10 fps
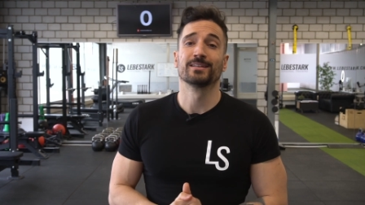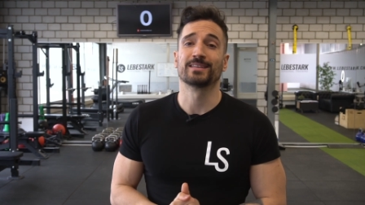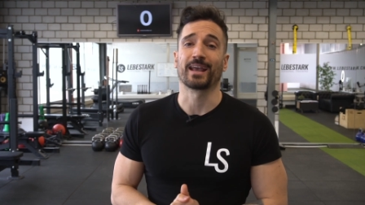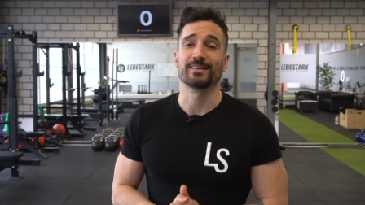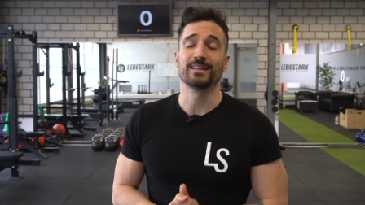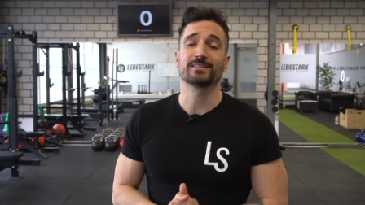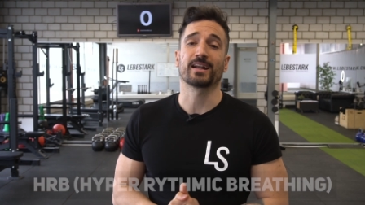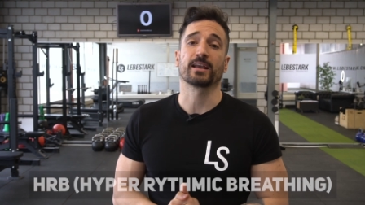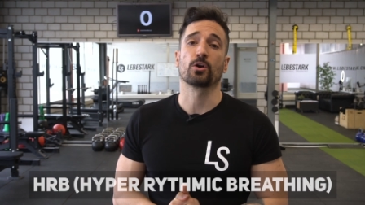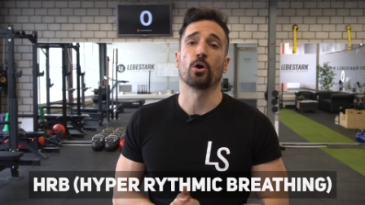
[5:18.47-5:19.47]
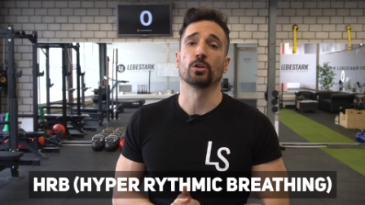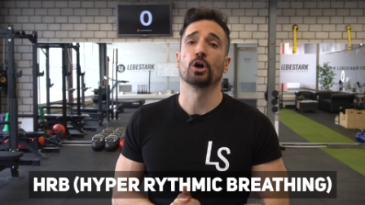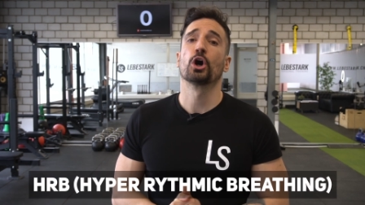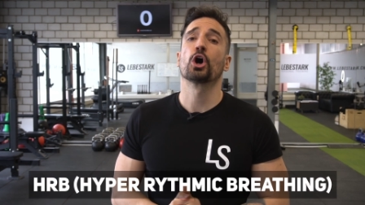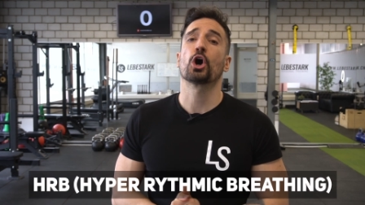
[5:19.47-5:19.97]
technique that I call
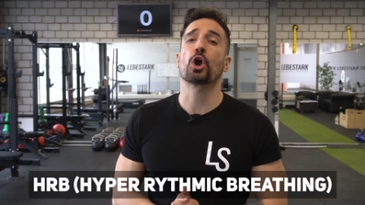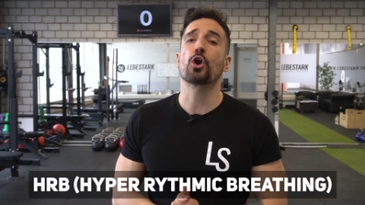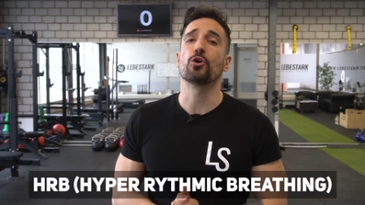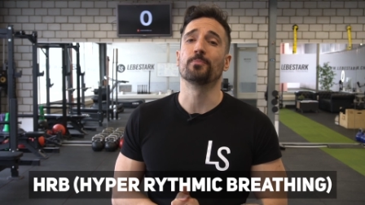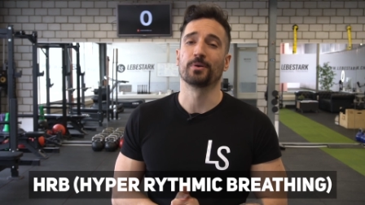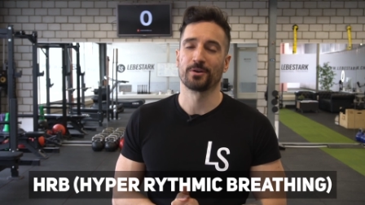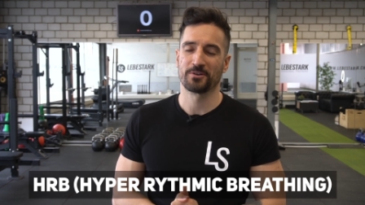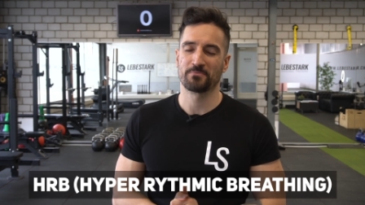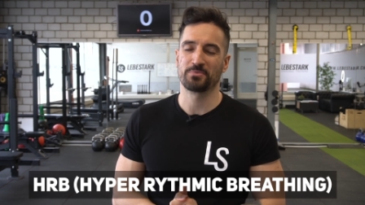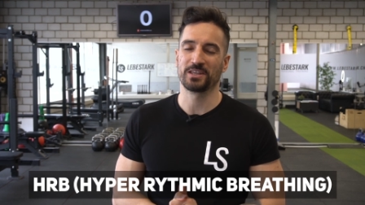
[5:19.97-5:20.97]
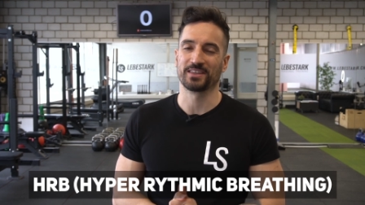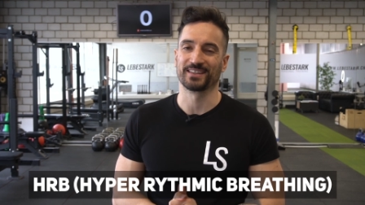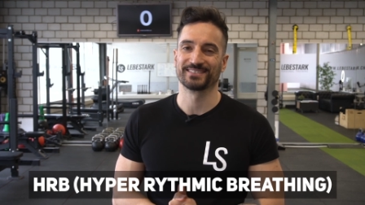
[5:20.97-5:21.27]
herb breathing.